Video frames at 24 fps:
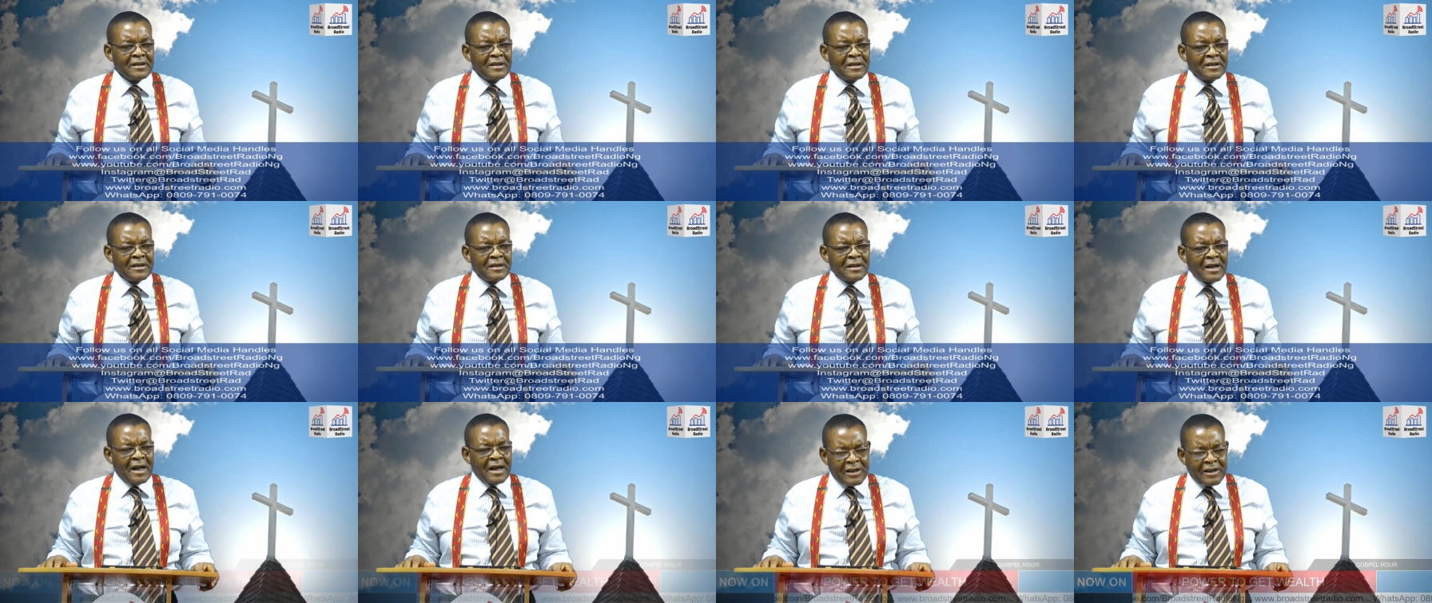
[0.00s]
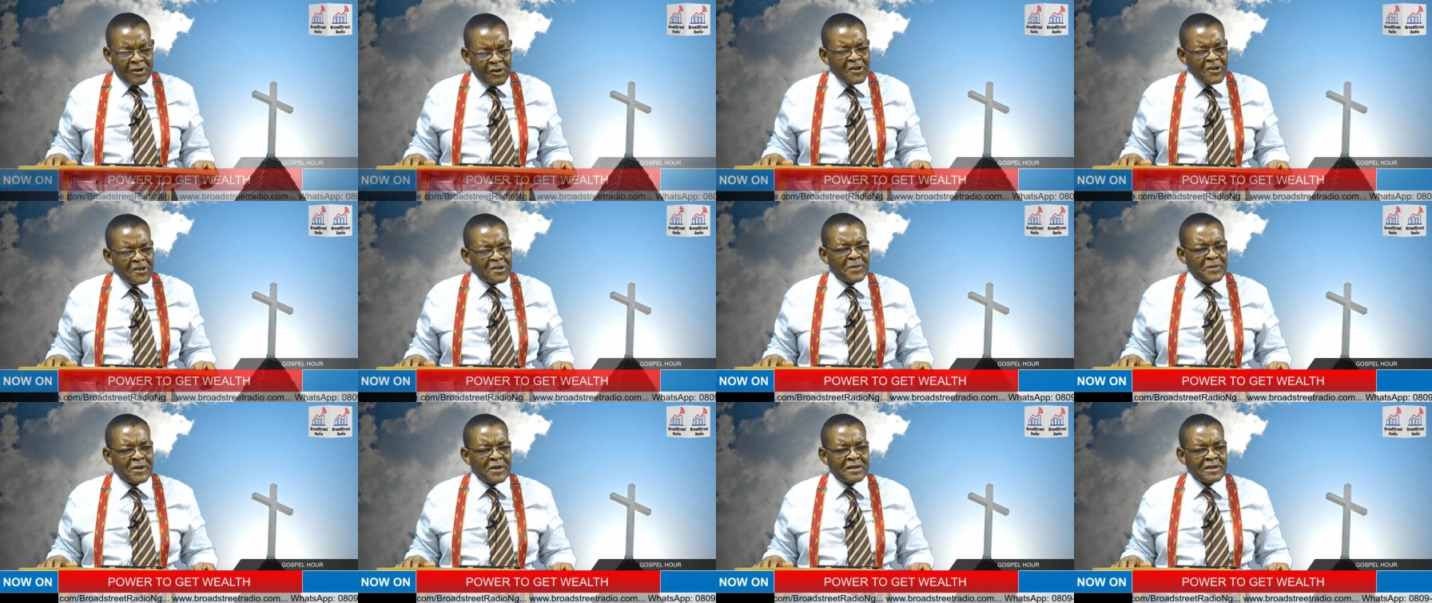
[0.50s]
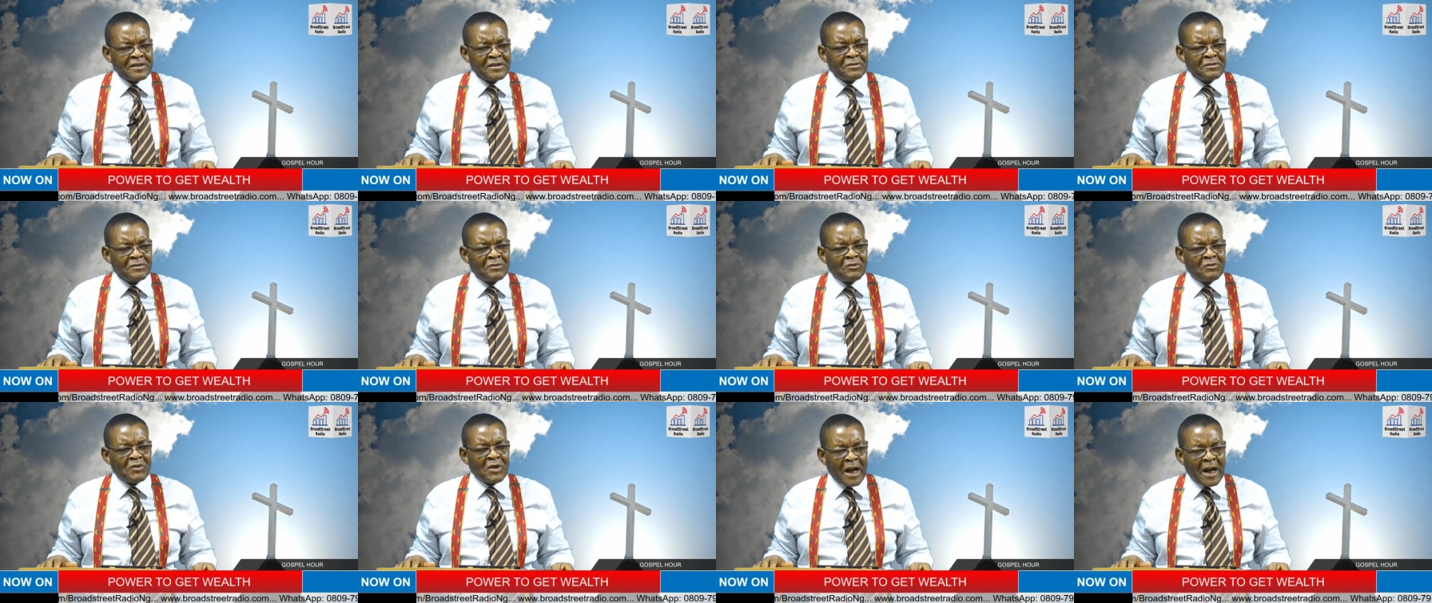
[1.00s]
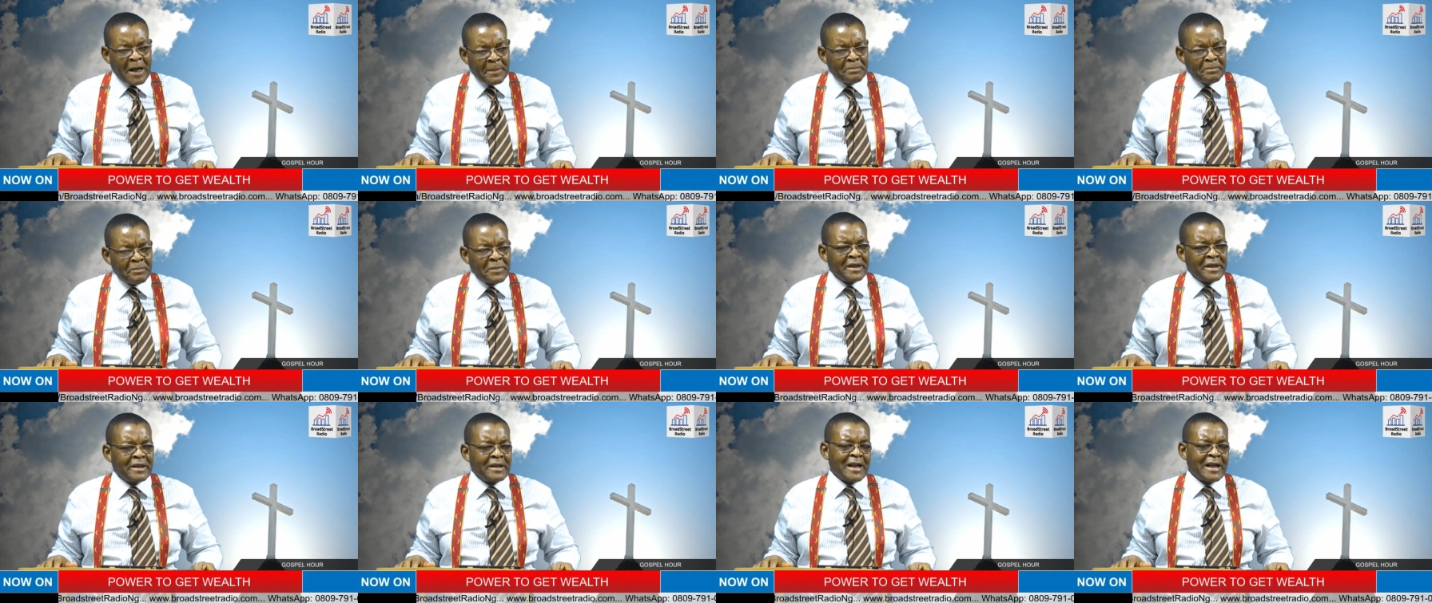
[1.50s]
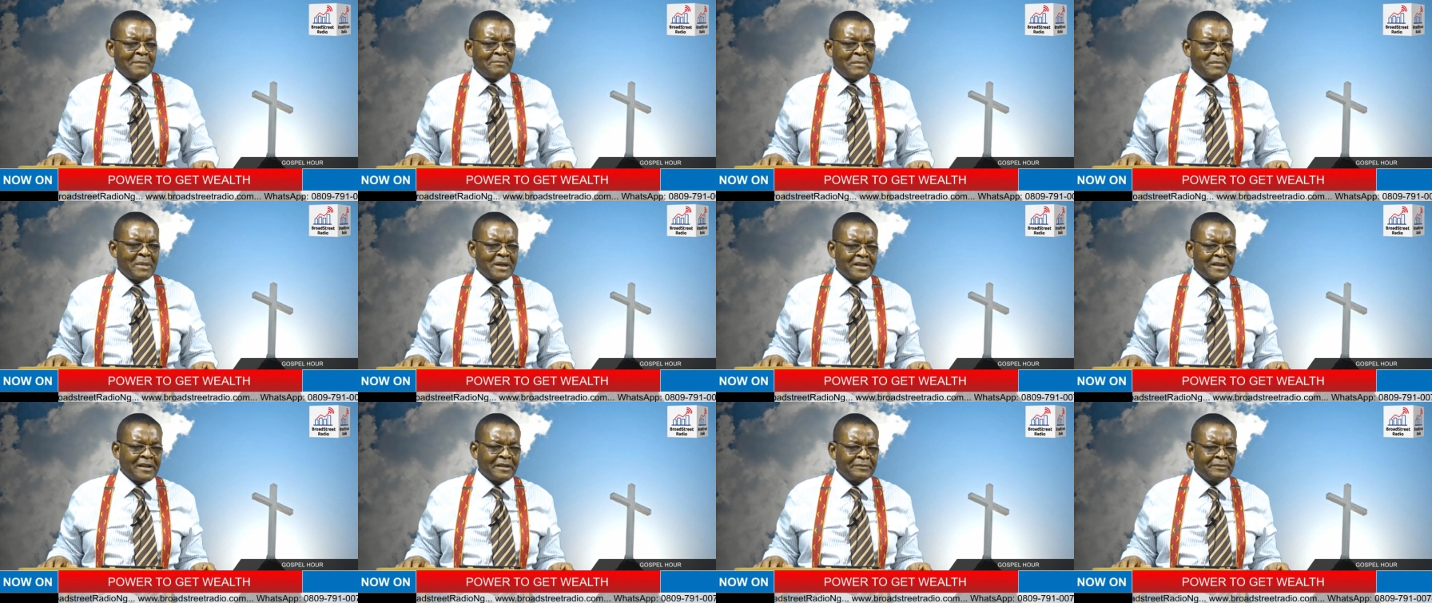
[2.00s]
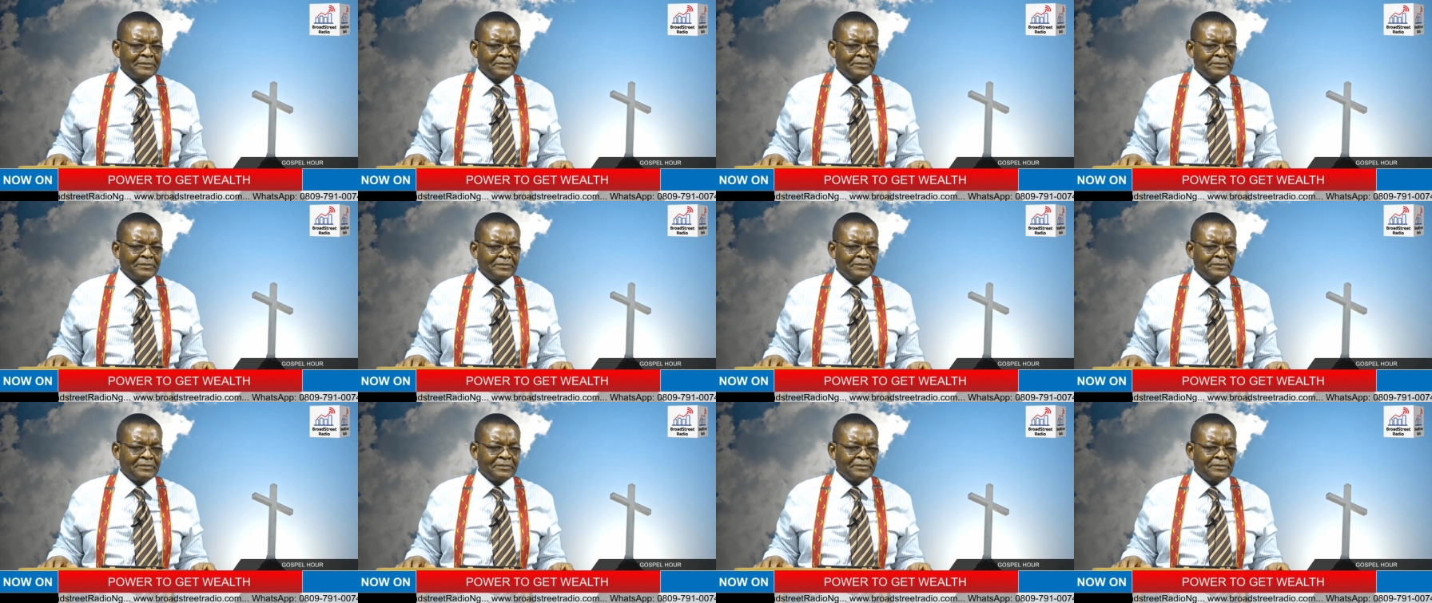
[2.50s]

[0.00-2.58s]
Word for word: And the Holy Spirit helped me in that matter.